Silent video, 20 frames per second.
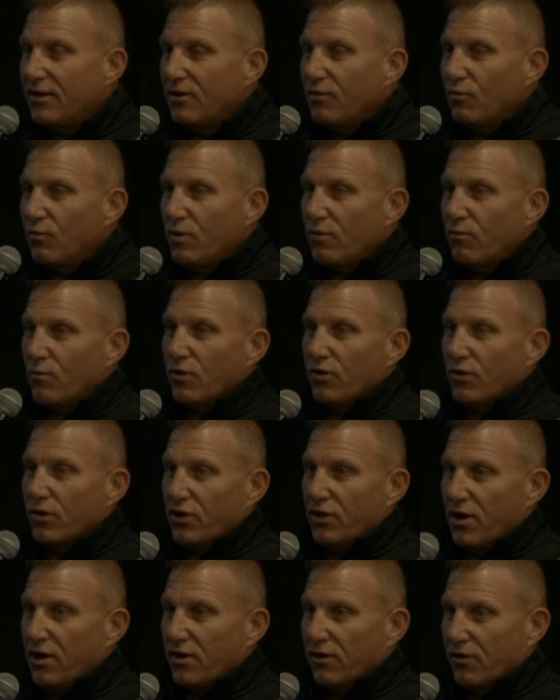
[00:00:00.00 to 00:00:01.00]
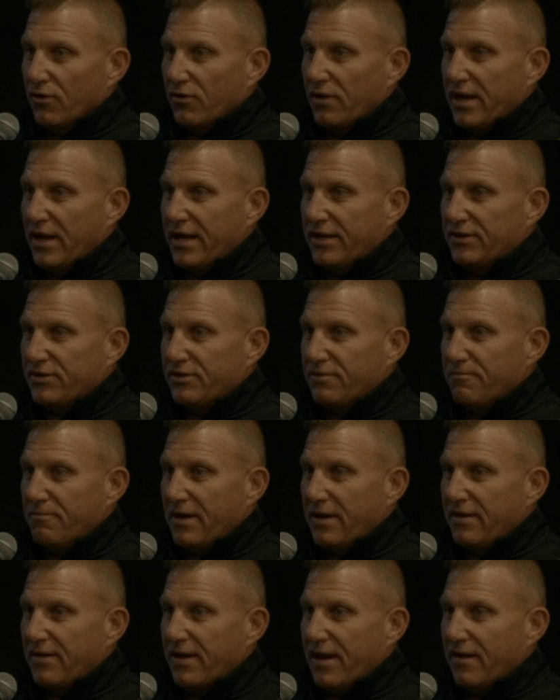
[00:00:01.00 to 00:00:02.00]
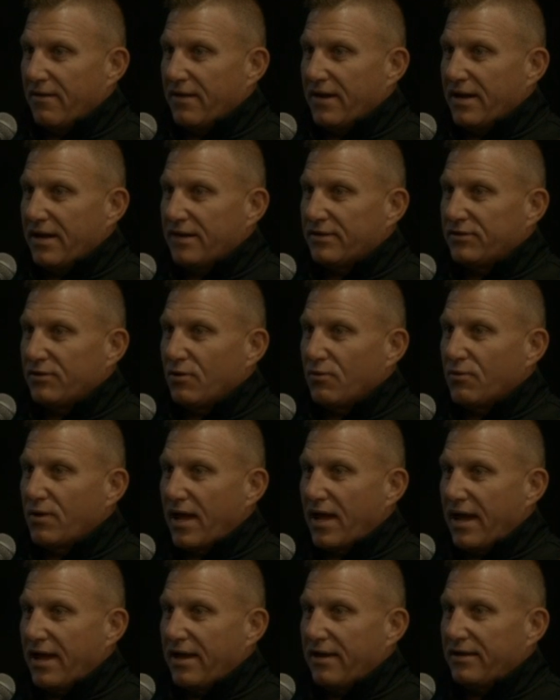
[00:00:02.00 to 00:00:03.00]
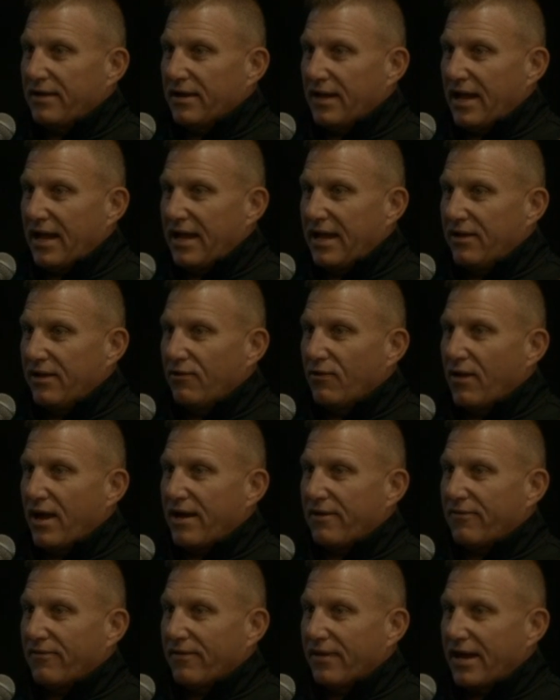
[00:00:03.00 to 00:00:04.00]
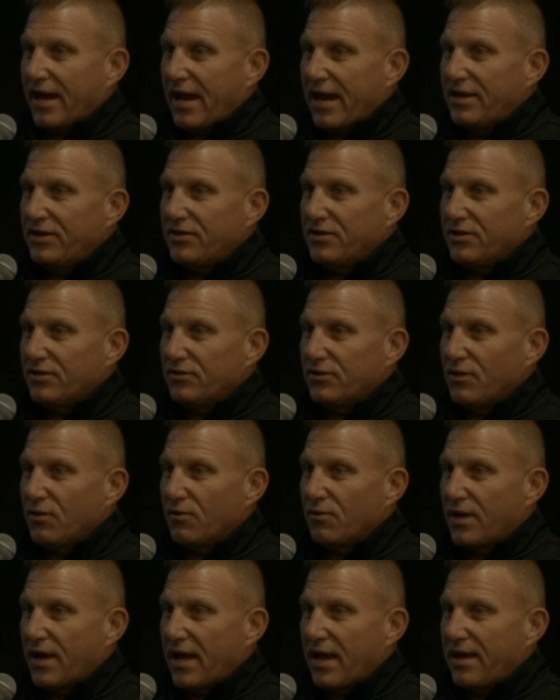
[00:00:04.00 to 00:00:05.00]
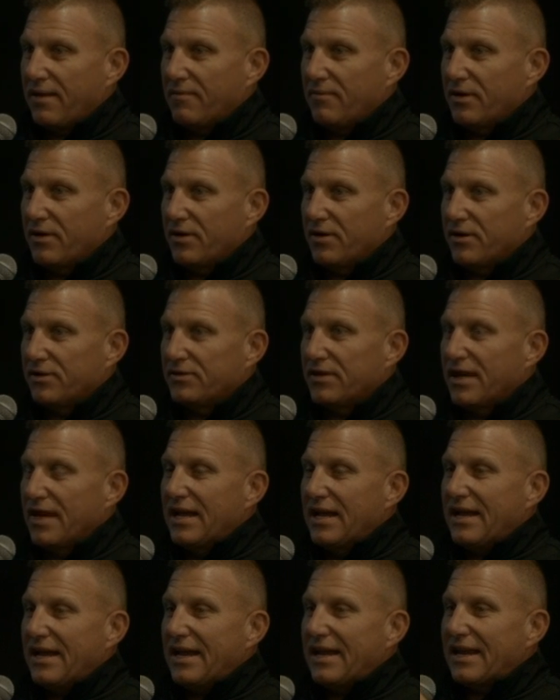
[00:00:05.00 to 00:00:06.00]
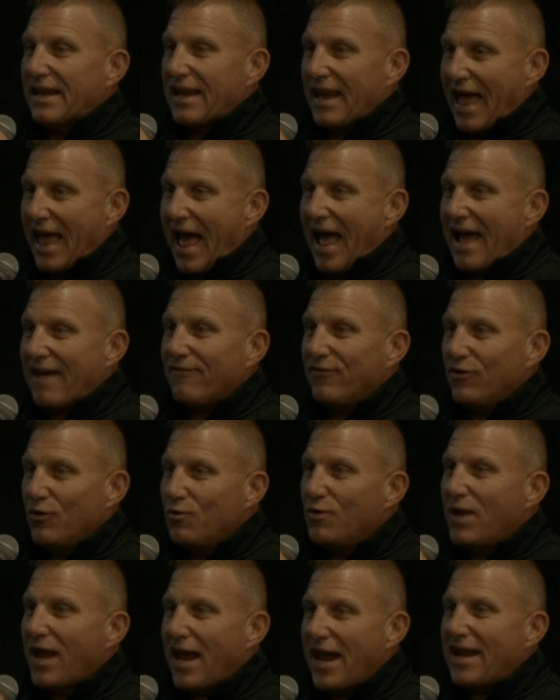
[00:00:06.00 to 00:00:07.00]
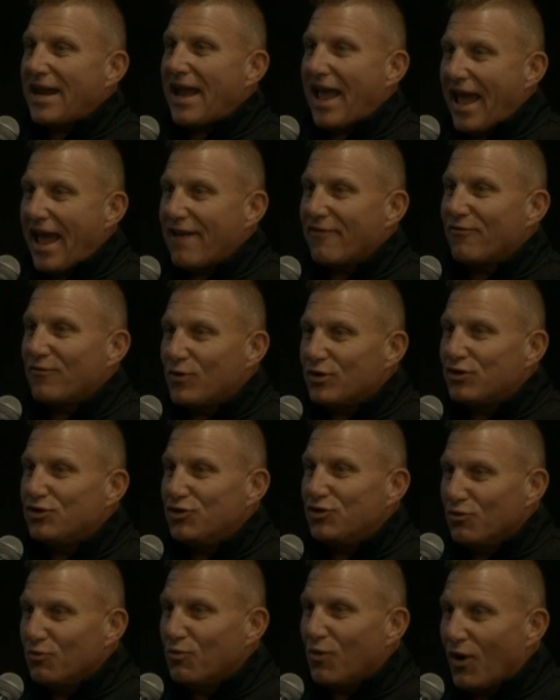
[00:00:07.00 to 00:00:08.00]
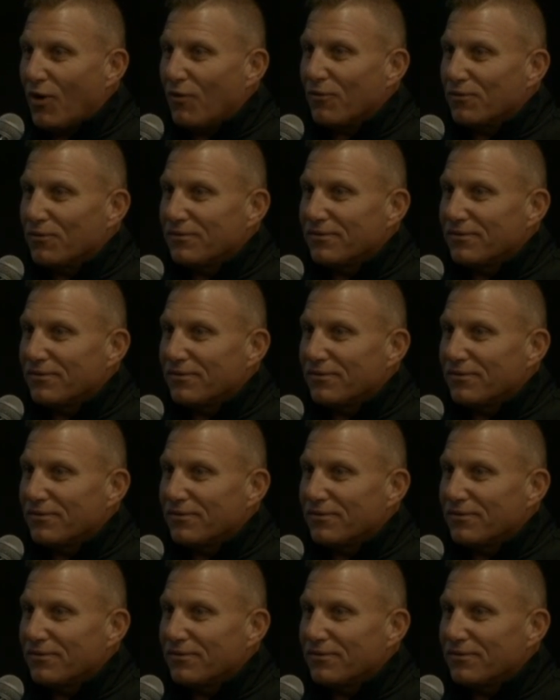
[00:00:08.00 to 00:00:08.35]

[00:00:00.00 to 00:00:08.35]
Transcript: when we're younger needs to be there. It's okay. Delayed gratification's okay, because in life you can't have what you want.